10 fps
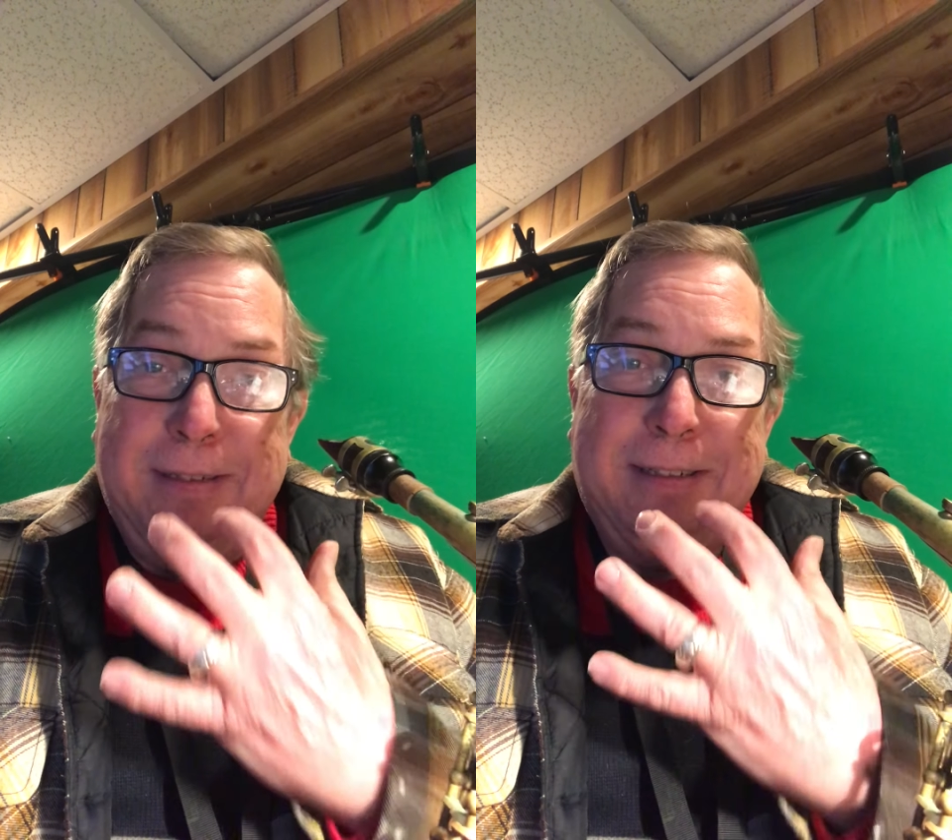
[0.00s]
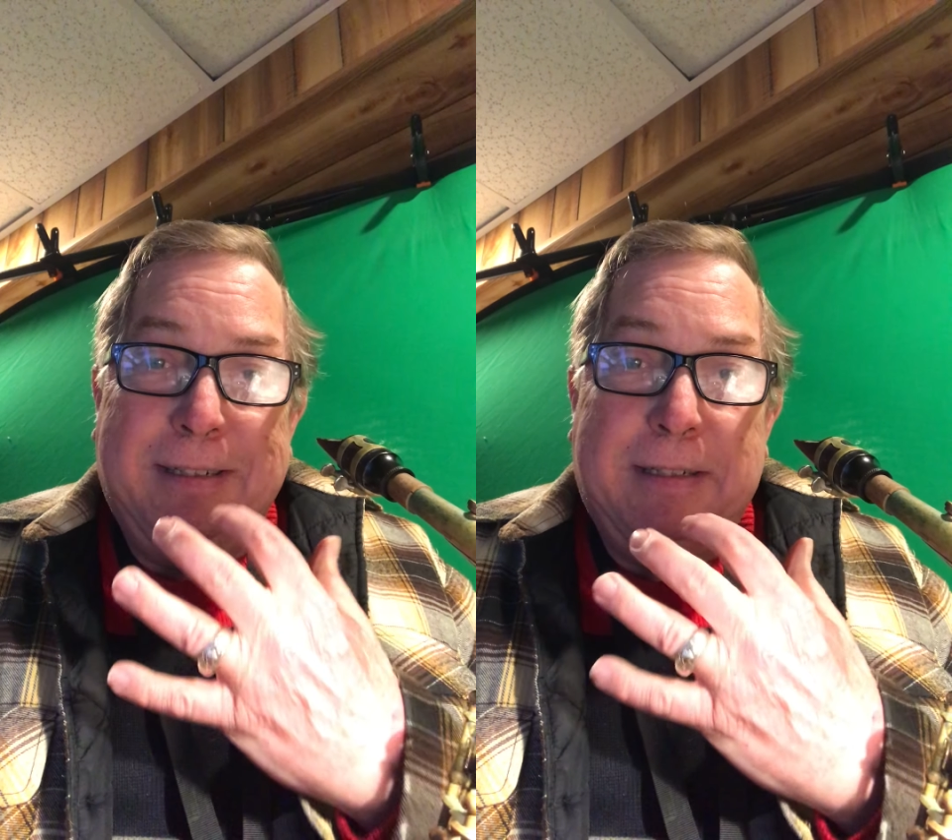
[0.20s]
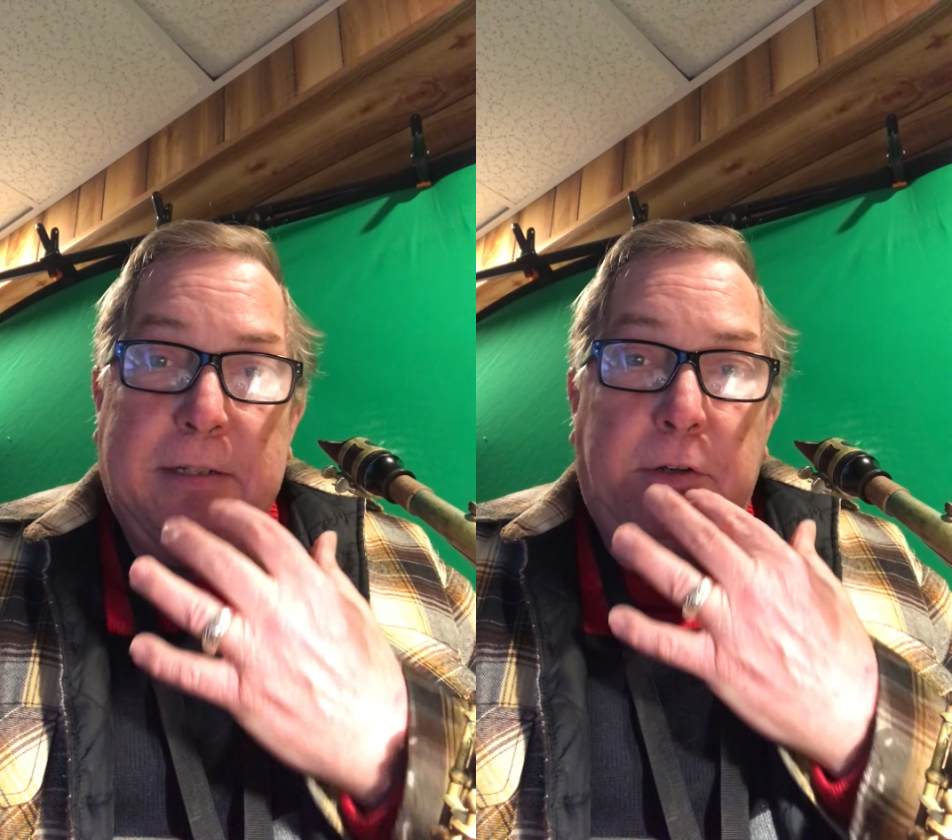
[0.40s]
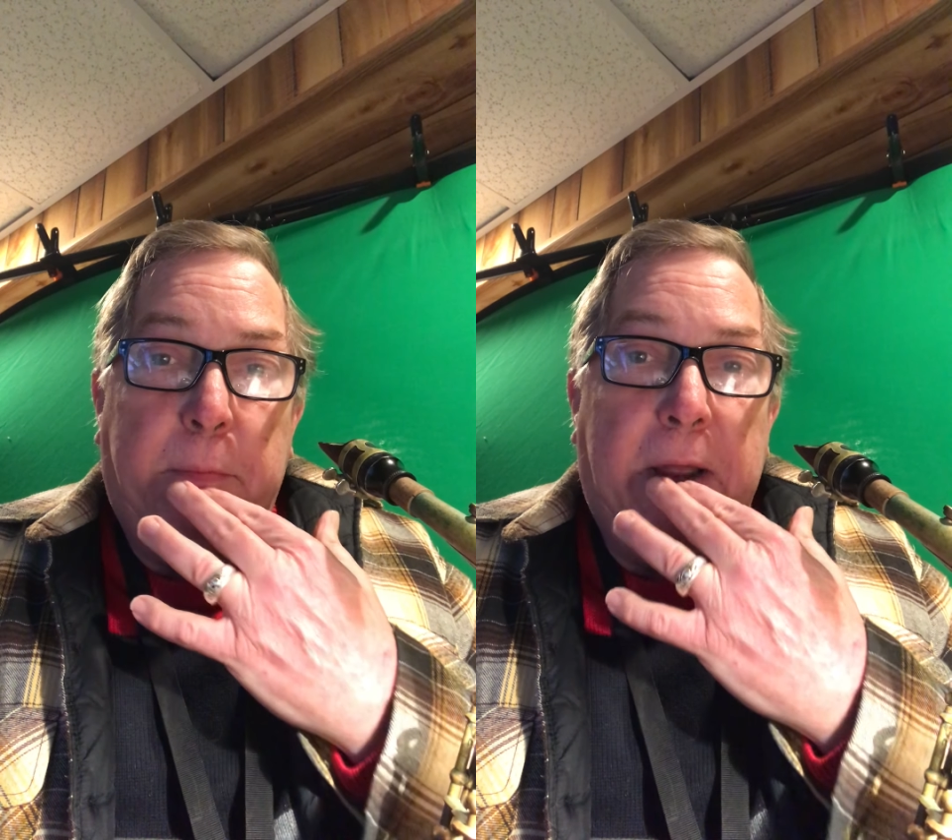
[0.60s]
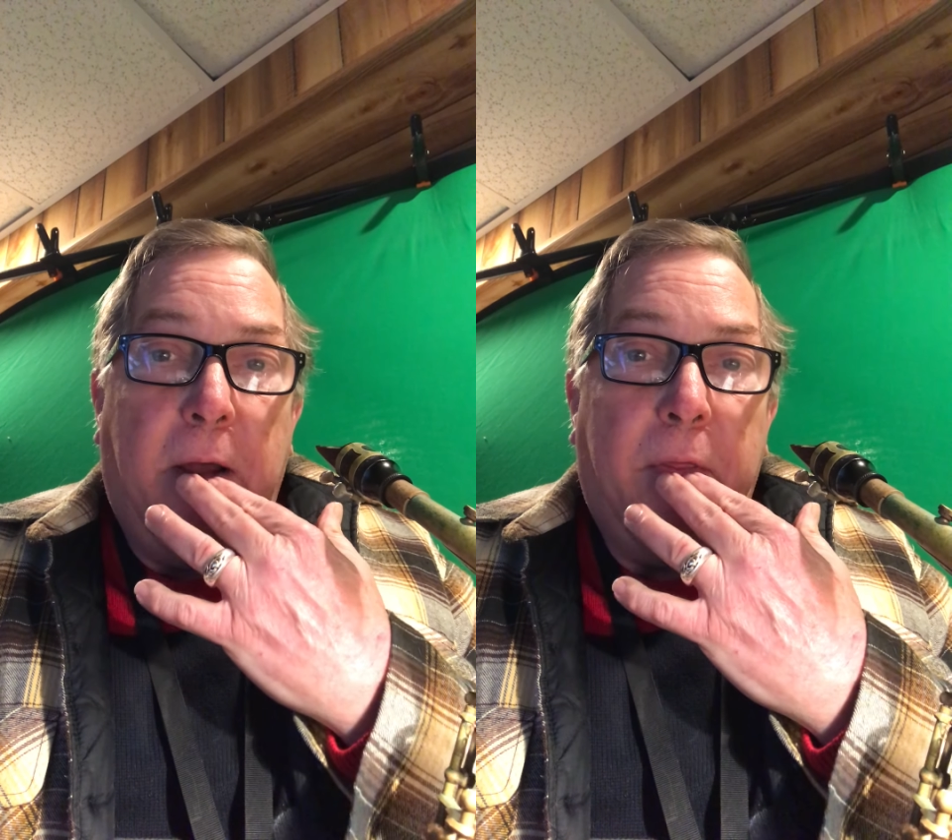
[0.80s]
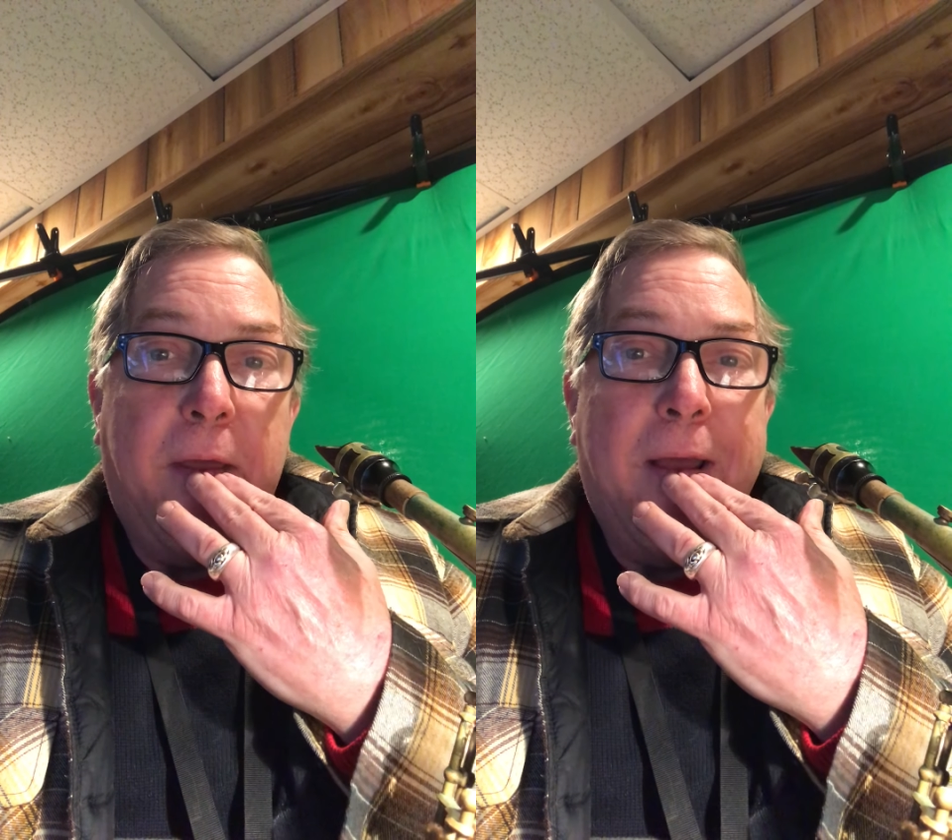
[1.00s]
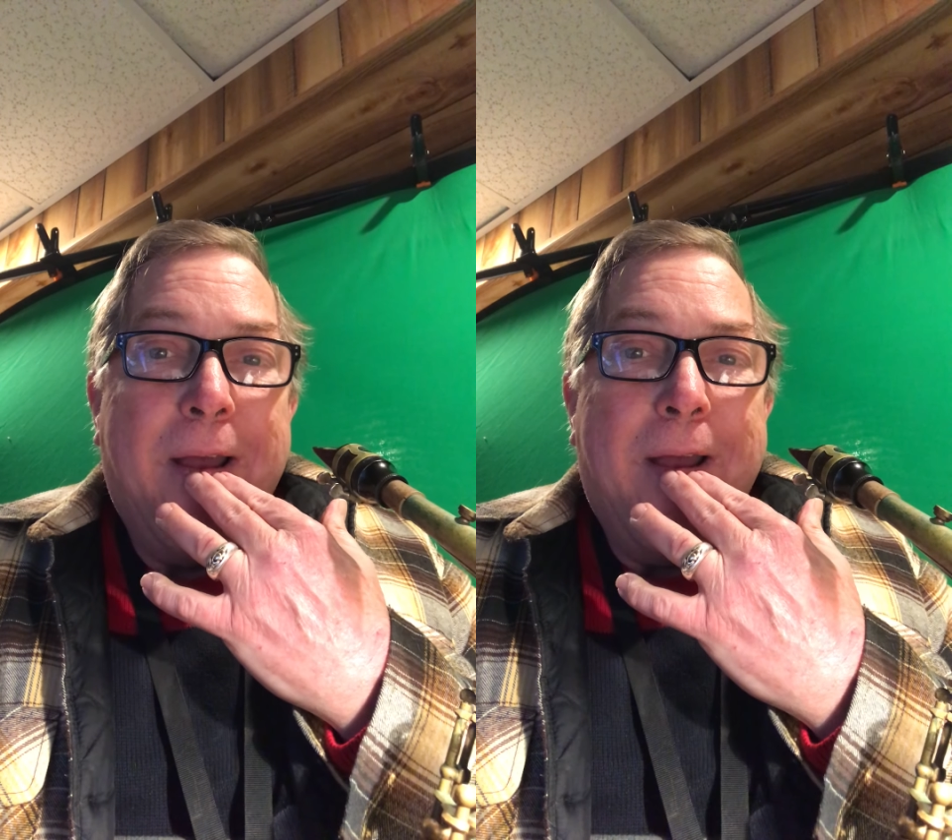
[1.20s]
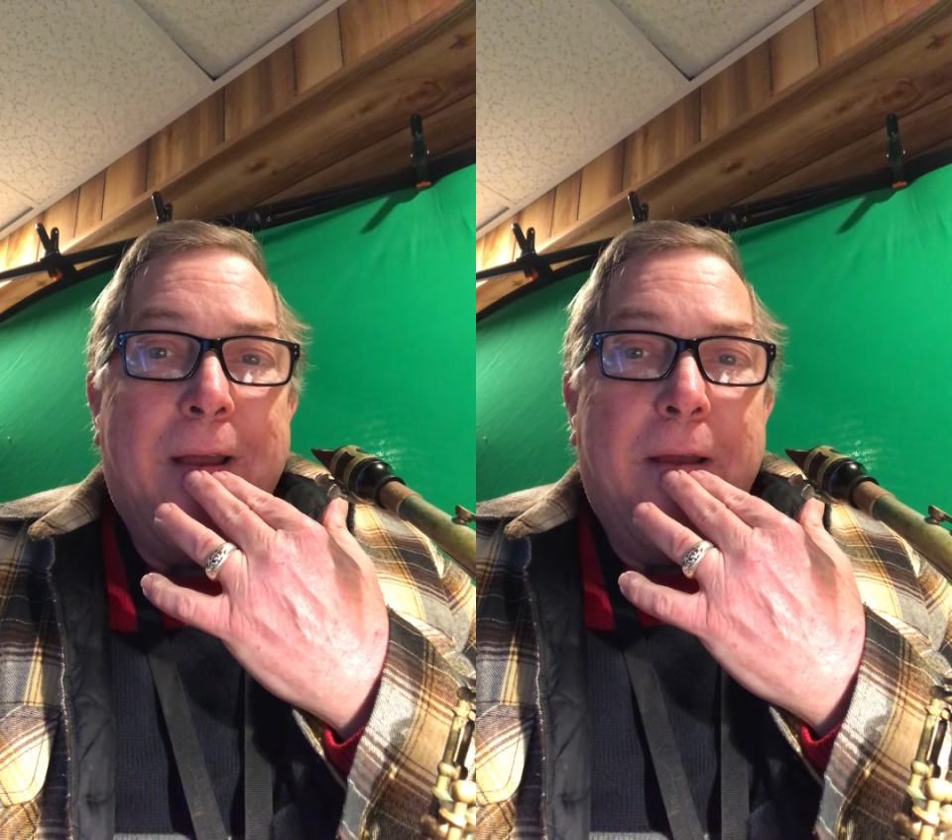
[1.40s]
sits in your mouth,
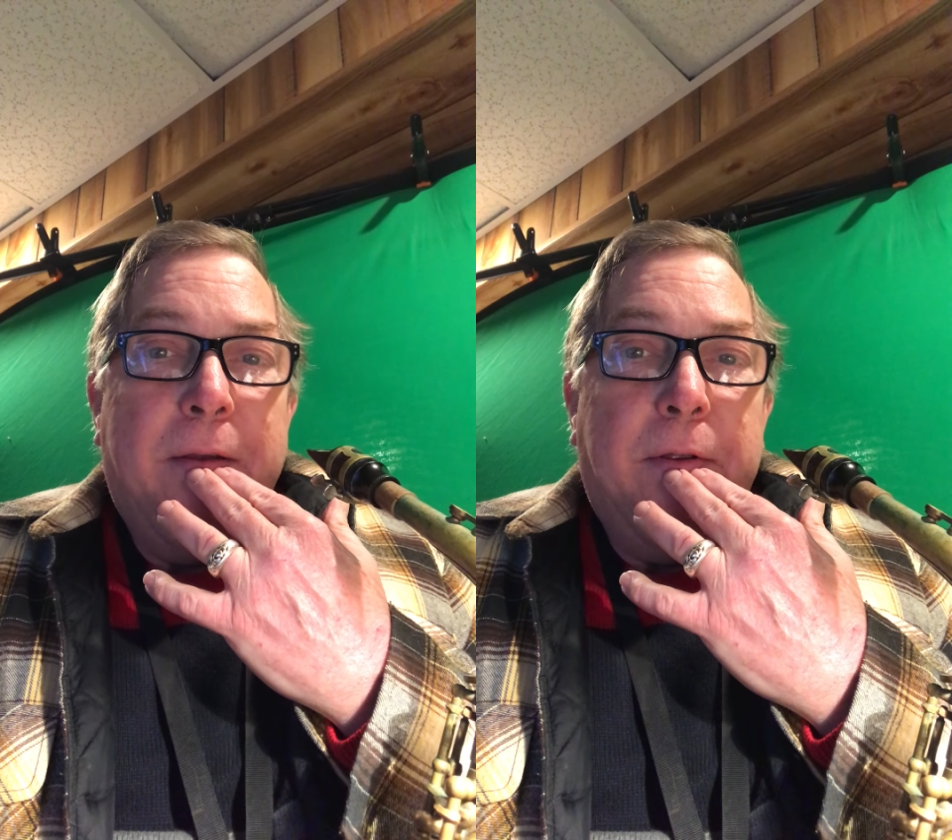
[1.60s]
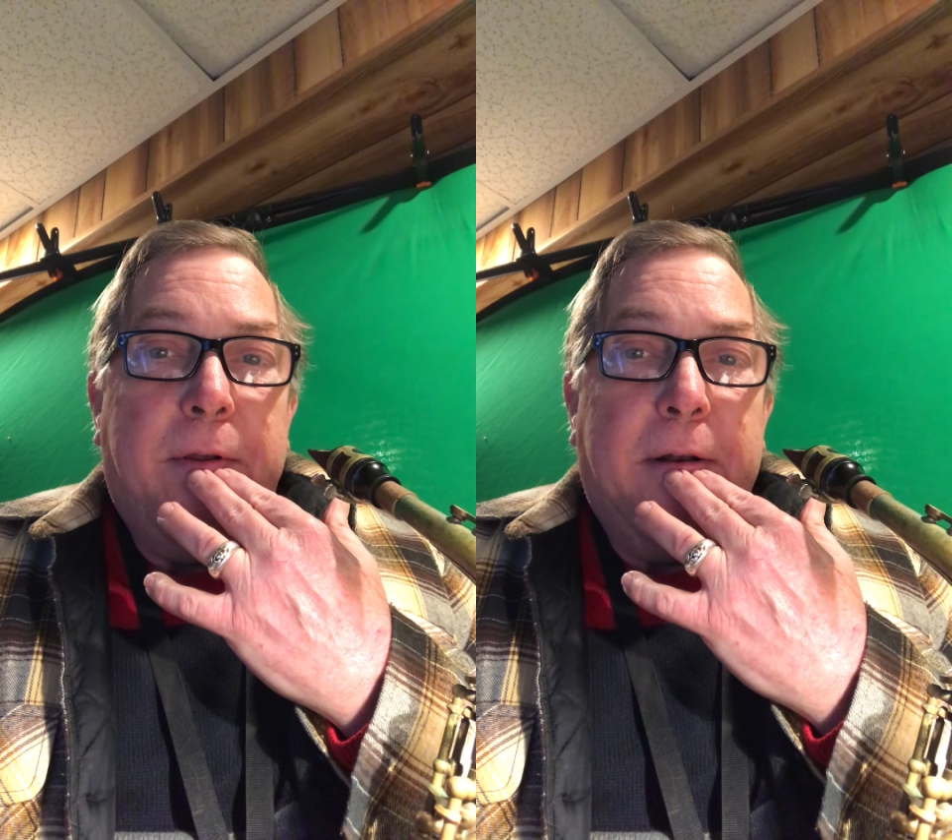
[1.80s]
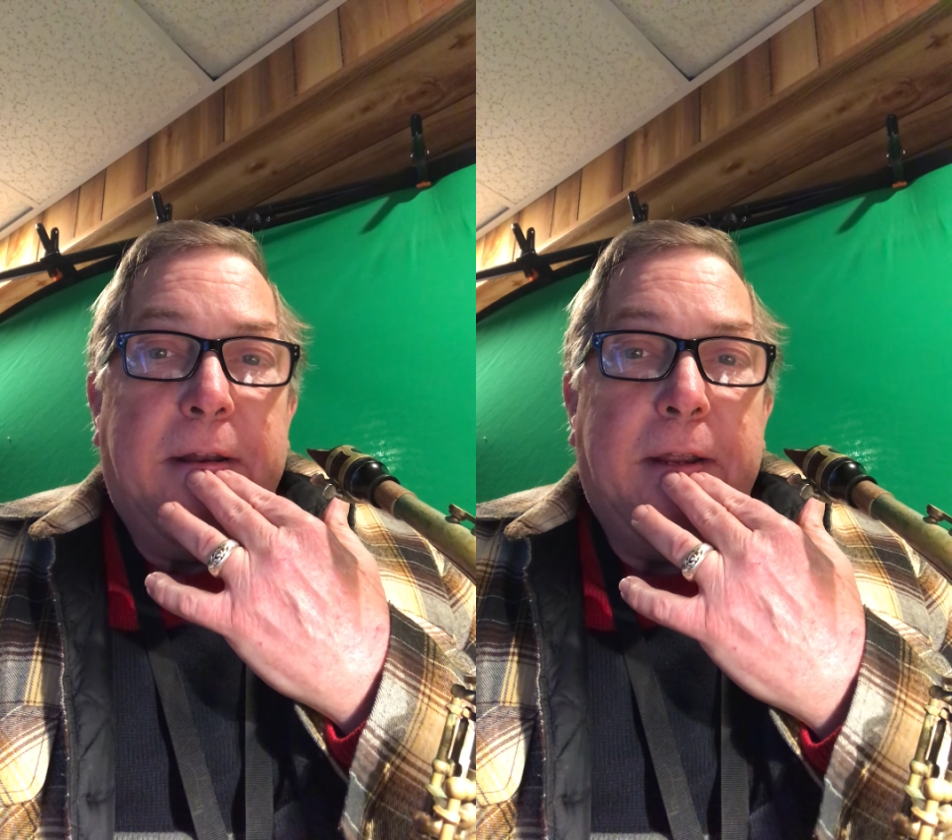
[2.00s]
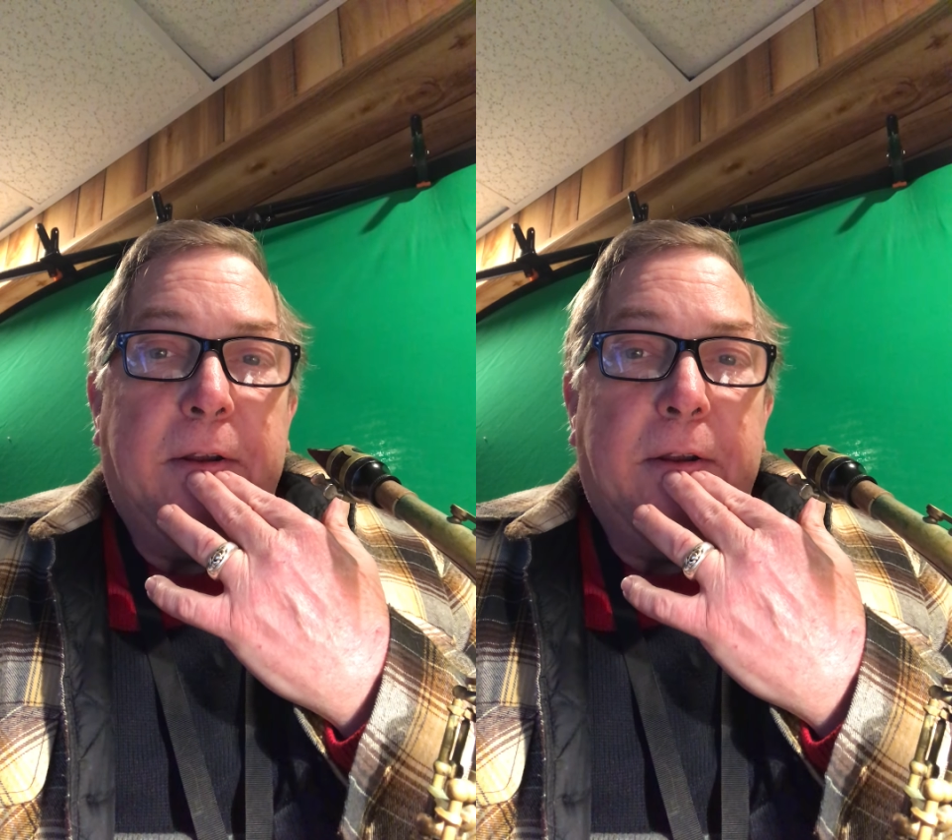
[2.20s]
you're going to take